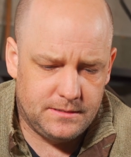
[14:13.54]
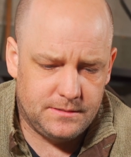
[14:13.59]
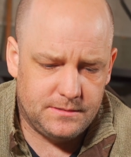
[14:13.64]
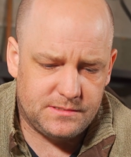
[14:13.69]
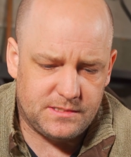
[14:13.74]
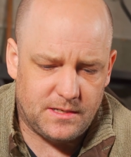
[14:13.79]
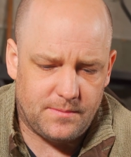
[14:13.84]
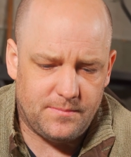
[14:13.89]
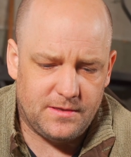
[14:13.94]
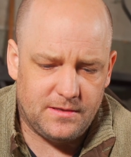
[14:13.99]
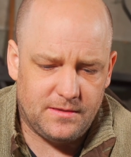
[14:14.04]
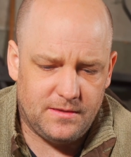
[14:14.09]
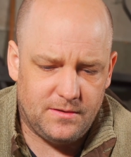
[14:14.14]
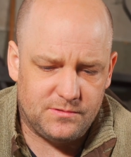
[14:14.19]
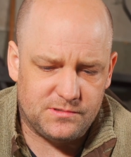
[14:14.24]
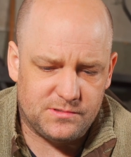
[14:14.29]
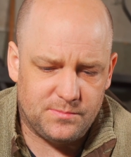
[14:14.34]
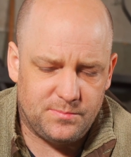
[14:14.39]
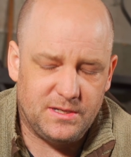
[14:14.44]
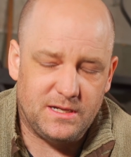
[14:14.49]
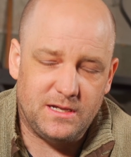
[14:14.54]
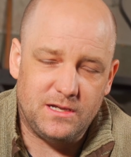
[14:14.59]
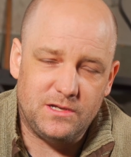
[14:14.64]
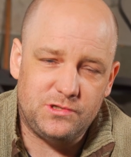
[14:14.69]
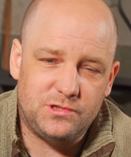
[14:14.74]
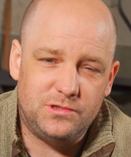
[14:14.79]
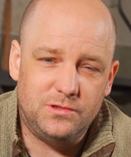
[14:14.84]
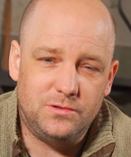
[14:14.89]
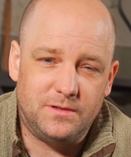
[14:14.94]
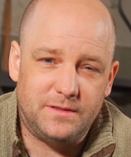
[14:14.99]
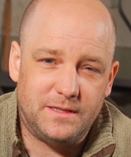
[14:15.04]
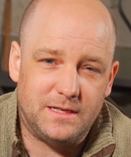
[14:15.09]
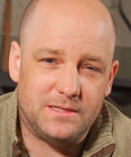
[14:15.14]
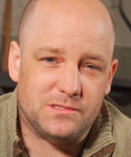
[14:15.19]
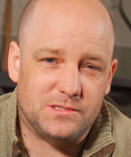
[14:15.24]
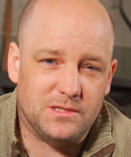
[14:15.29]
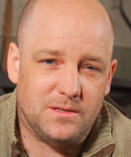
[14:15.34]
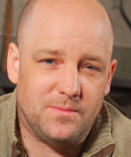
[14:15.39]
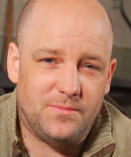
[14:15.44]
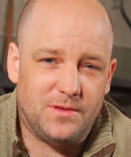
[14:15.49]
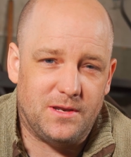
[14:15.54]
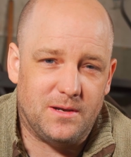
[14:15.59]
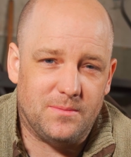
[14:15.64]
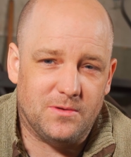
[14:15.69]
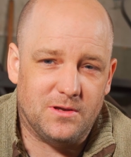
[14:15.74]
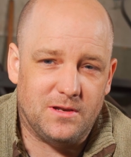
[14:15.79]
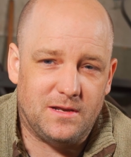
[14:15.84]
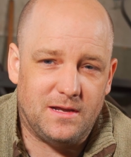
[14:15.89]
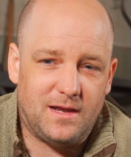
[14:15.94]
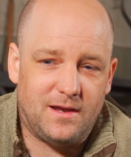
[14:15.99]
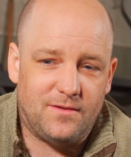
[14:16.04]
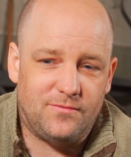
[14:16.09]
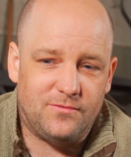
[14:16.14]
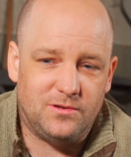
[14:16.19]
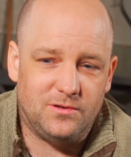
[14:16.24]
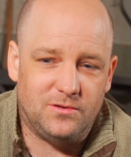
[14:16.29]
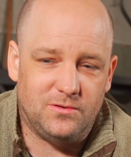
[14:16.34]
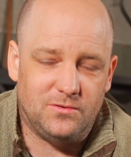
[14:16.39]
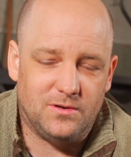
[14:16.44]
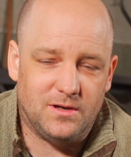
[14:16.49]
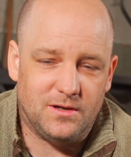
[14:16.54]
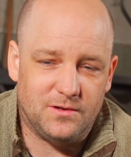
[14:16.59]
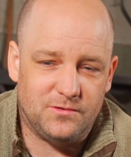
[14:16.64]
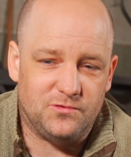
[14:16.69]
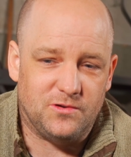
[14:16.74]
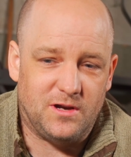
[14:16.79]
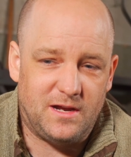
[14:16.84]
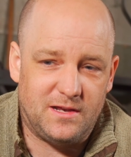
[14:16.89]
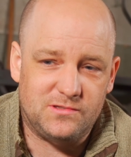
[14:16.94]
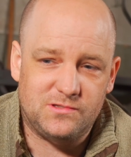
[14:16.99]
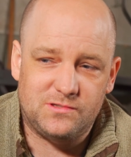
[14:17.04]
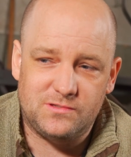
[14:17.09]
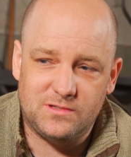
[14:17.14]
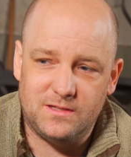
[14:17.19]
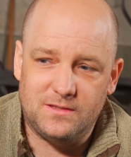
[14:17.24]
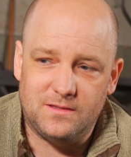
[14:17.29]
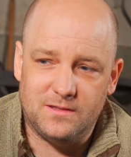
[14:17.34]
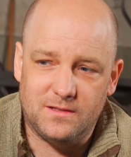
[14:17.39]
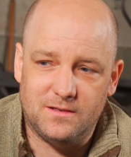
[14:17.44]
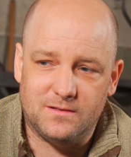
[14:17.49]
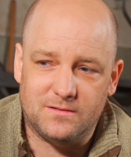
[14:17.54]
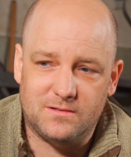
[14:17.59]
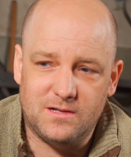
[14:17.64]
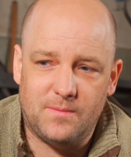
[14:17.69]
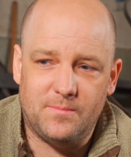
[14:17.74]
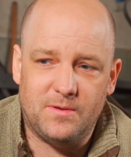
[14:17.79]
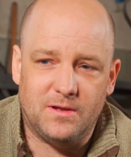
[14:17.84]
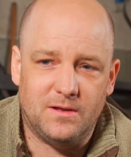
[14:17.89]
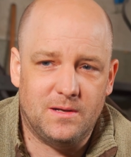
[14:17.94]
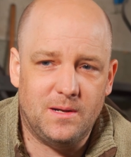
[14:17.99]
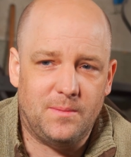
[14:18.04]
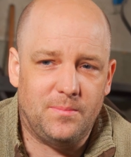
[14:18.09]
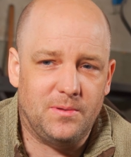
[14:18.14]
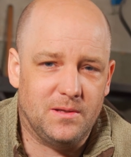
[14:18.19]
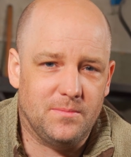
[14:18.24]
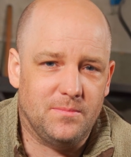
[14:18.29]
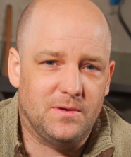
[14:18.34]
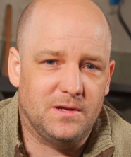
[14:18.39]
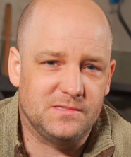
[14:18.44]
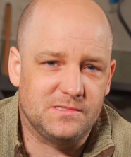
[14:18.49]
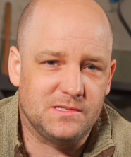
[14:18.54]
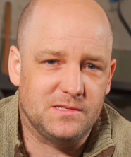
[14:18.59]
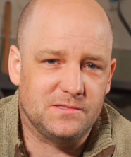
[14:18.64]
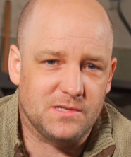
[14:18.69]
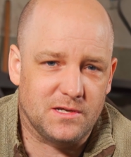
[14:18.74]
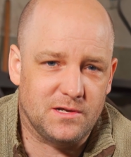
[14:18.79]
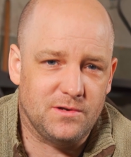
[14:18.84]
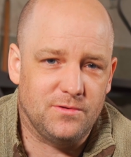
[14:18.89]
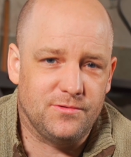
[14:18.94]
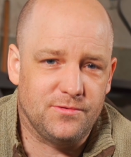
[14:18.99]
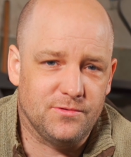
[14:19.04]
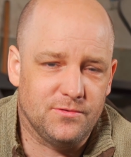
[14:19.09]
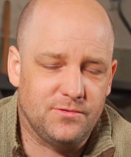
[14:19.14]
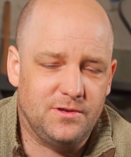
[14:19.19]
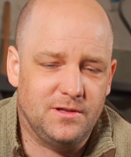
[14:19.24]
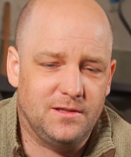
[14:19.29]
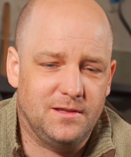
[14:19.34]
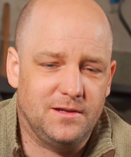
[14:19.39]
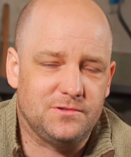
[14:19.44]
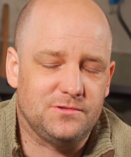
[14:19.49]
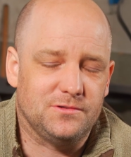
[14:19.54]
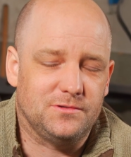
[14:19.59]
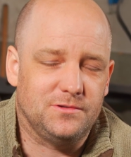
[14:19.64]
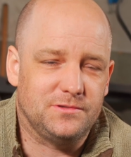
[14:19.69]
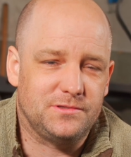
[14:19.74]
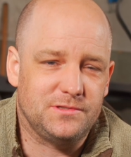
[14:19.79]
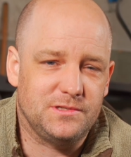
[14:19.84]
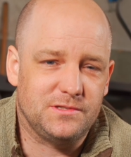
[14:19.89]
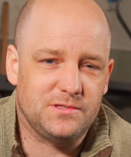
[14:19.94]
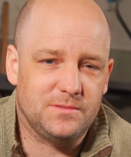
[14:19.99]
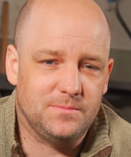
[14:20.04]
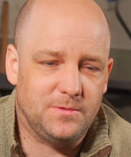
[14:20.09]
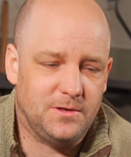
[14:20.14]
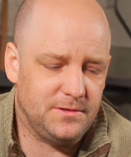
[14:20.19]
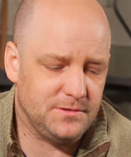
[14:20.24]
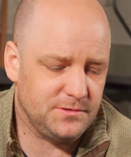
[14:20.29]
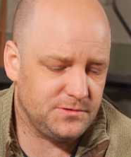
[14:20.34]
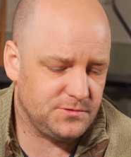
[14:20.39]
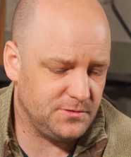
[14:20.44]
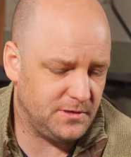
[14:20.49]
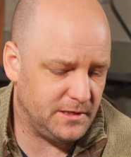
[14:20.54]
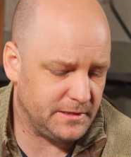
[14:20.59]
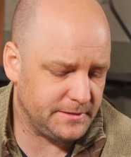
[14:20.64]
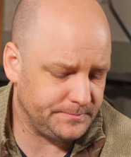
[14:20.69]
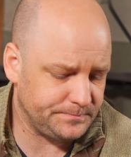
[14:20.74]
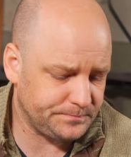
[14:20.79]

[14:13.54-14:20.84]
something that was a big issue, and that's something that I'm going to have to address in the coming couple of months as I go through the electrical system on this truck.